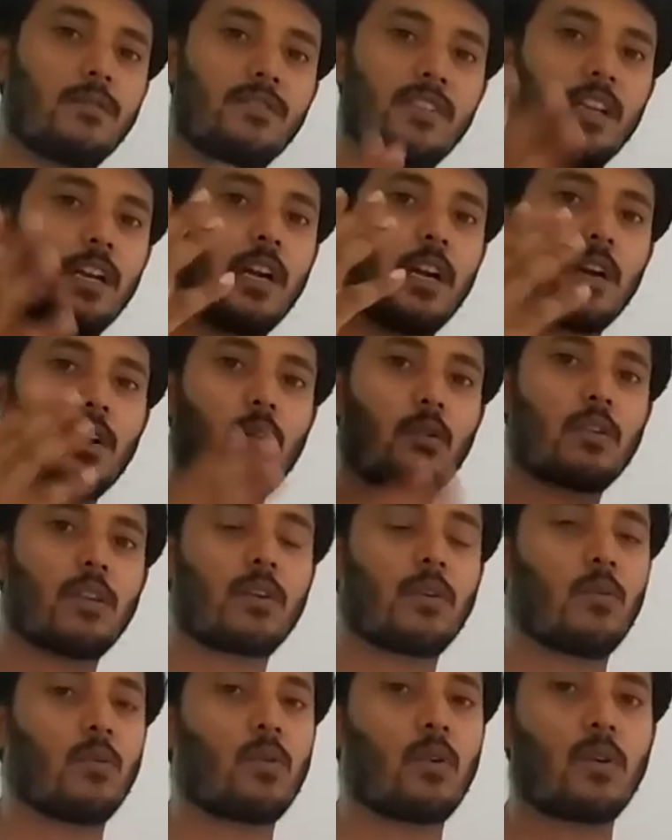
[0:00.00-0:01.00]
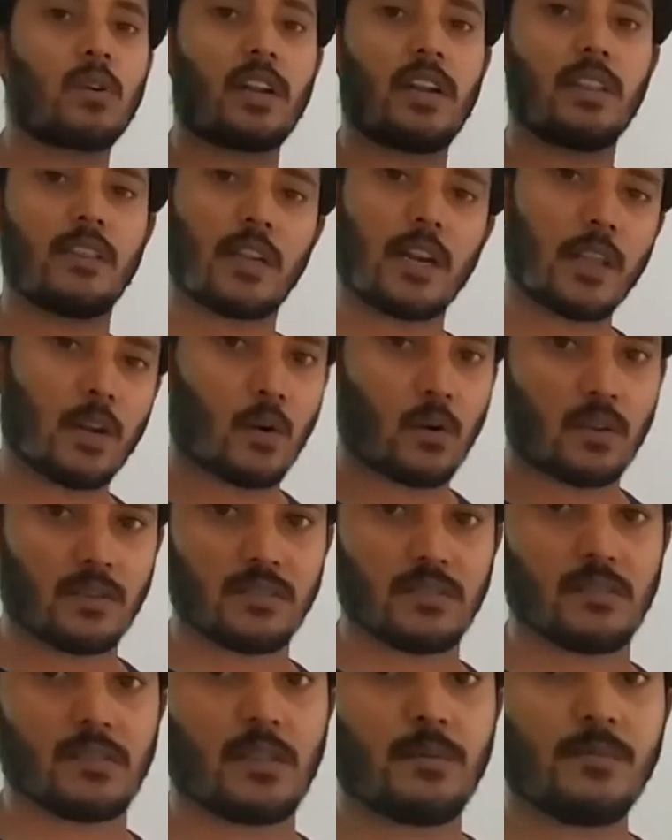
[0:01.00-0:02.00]
of single rotor, two rotor and three rotor
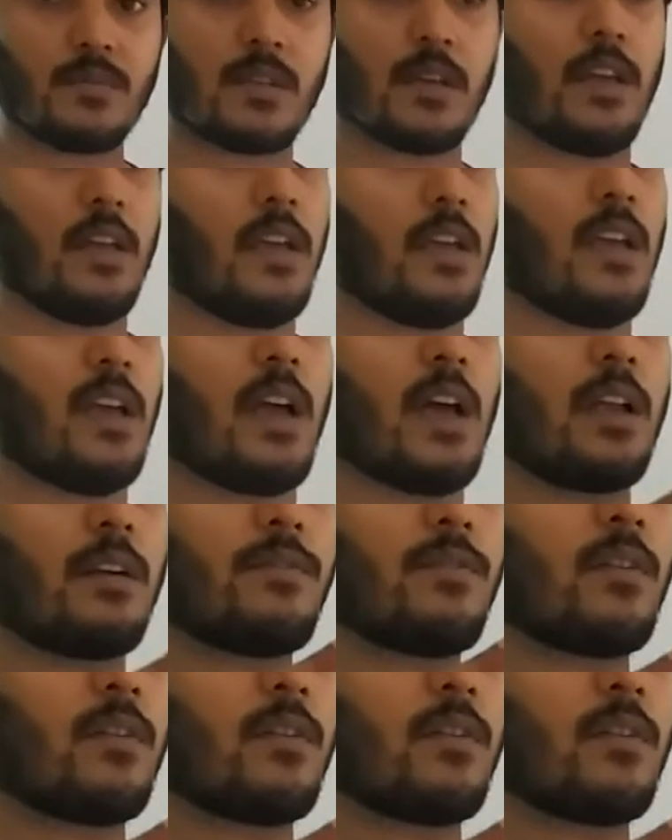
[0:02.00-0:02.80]
systems. And